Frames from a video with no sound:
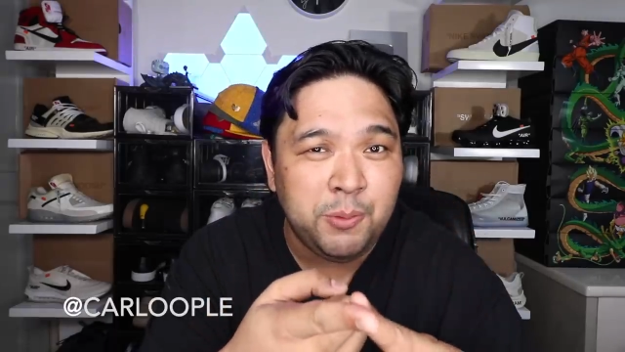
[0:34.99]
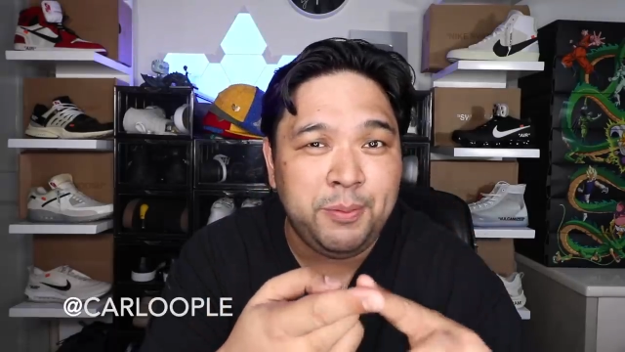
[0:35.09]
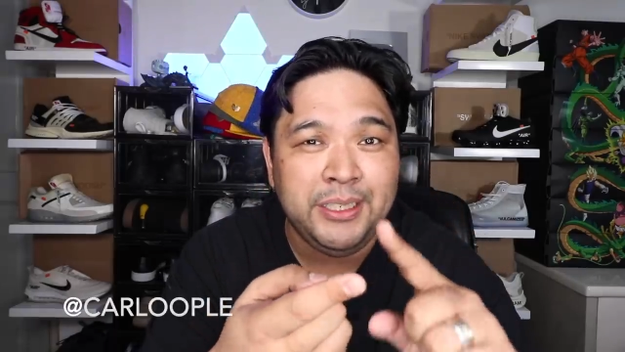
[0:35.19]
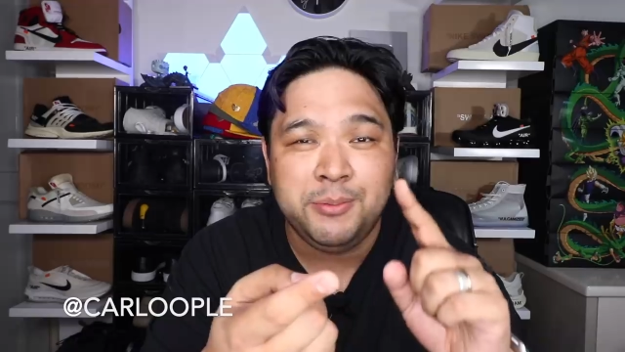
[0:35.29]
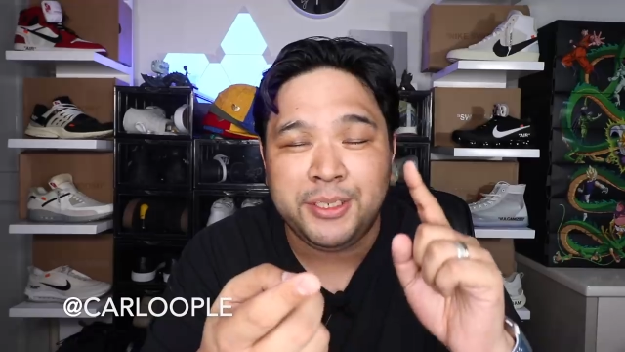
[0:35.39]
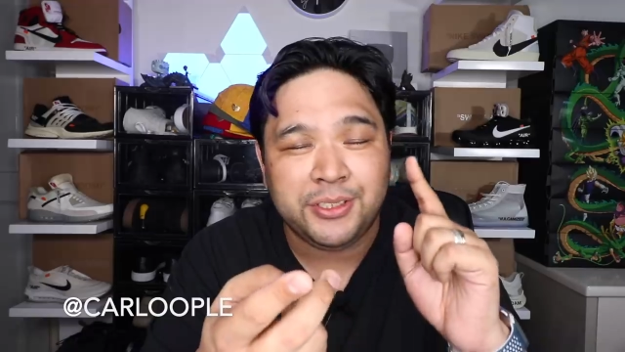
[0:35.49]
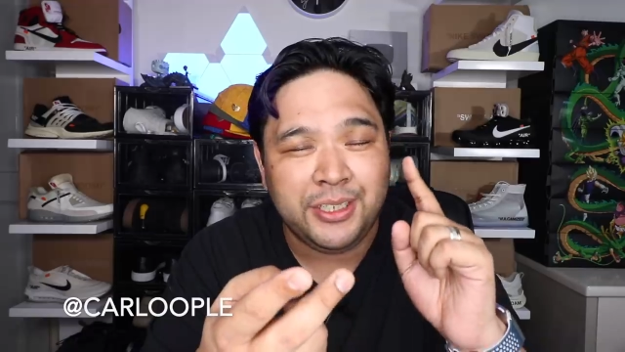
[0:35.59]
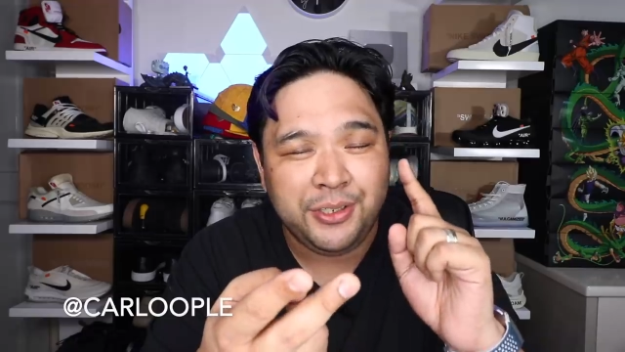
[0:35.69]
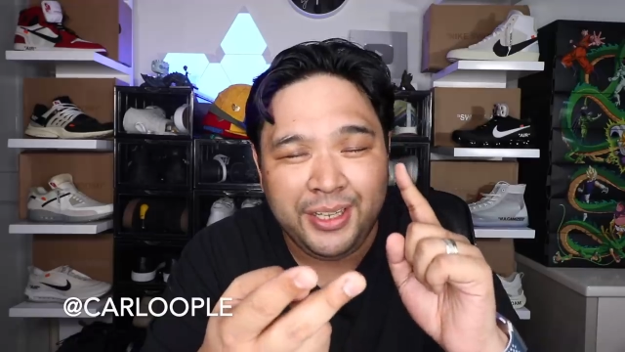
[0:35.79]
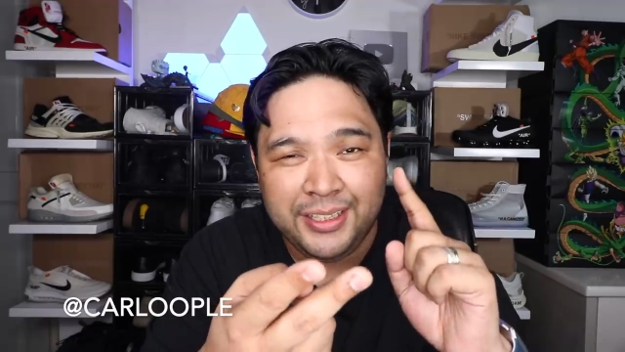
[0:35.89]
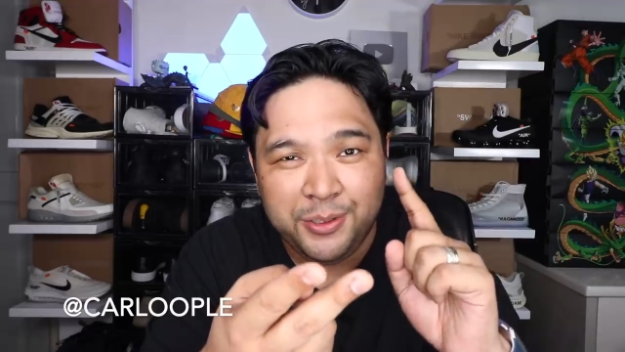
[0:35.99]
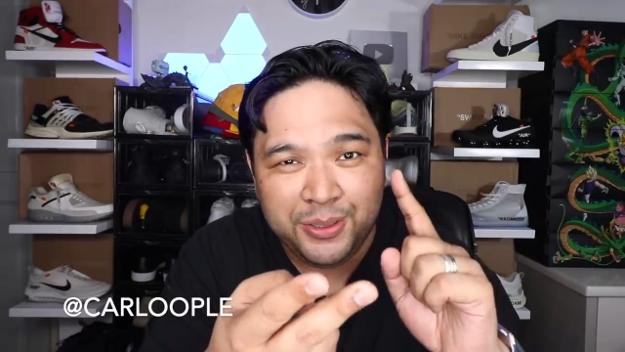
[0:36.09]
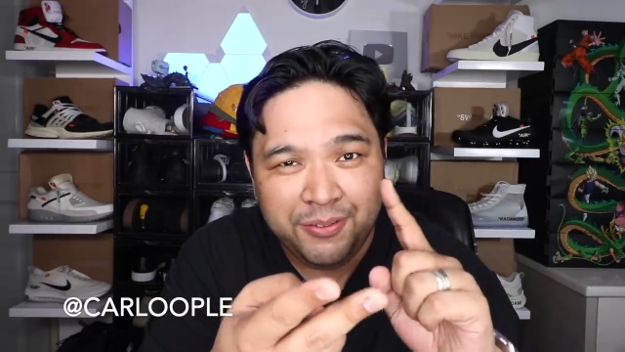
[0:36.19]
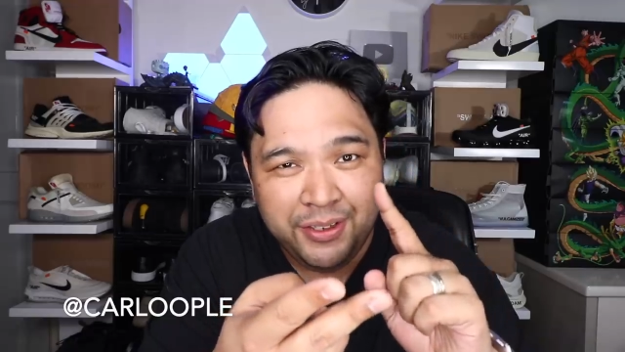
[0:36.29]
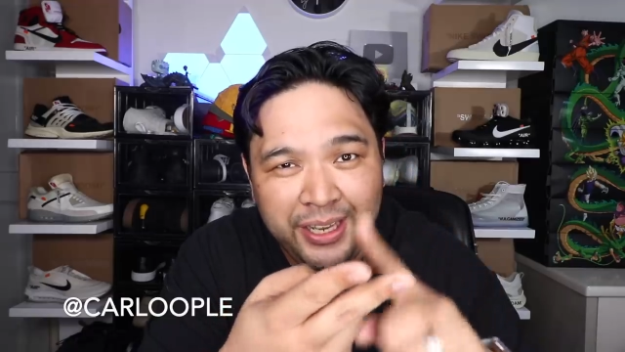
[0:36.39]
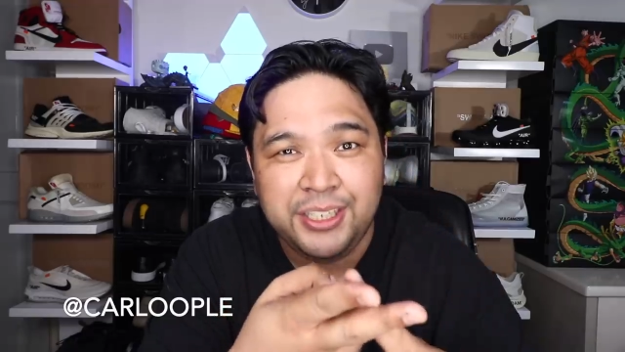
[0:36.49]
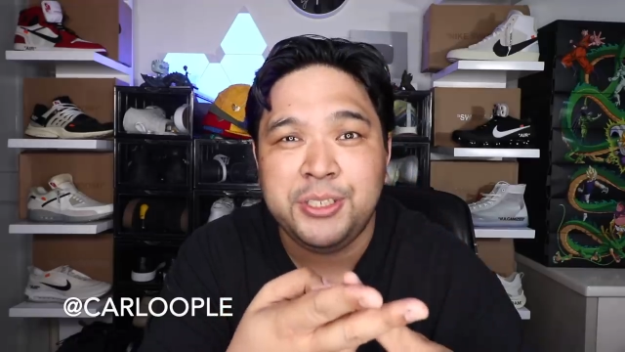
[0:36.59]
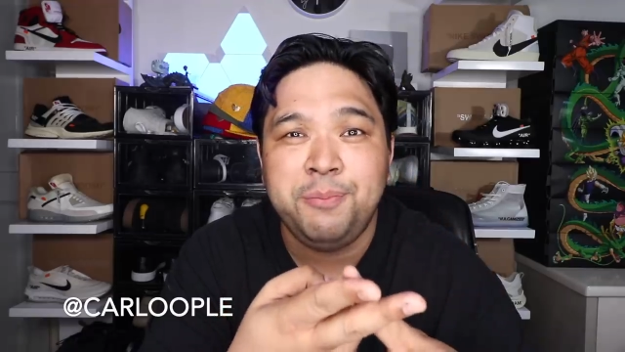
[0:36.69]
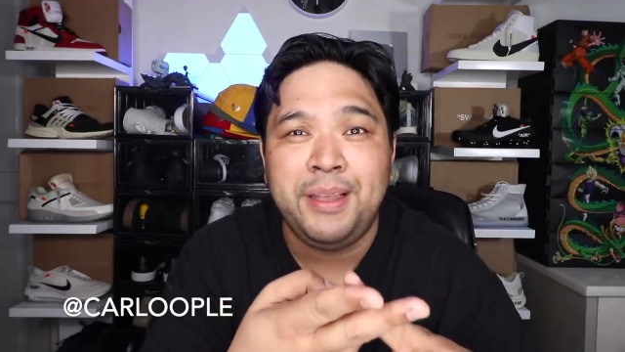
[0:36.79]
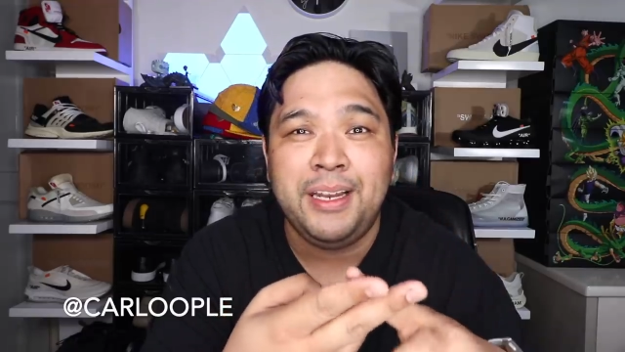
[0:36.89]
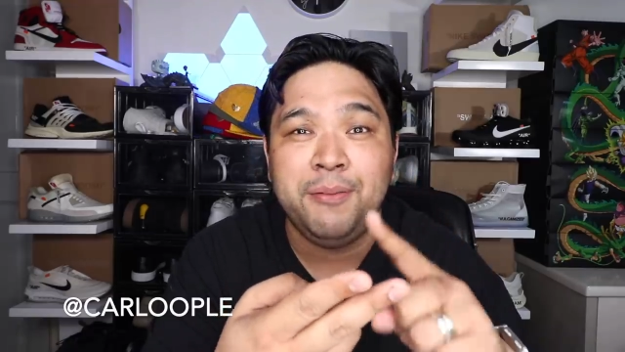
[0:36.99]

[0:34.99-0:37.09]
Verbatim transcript: Please make sure that you hit the notification bell